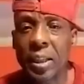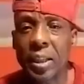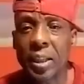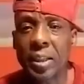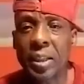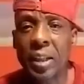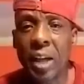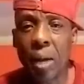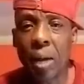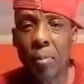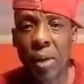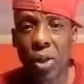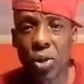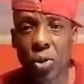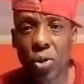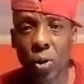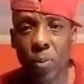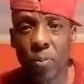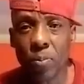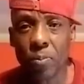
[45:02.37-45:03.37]
did a
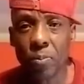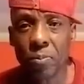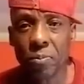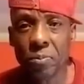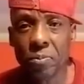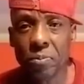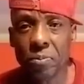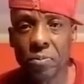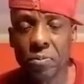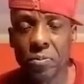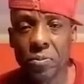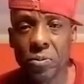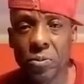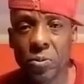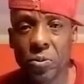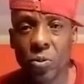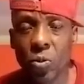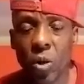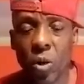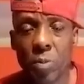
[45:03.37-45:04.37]
mashup.
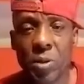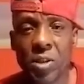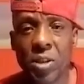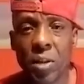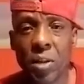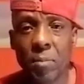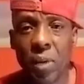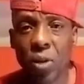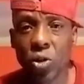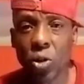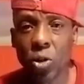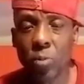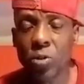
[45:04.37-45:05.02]
When me say mashup,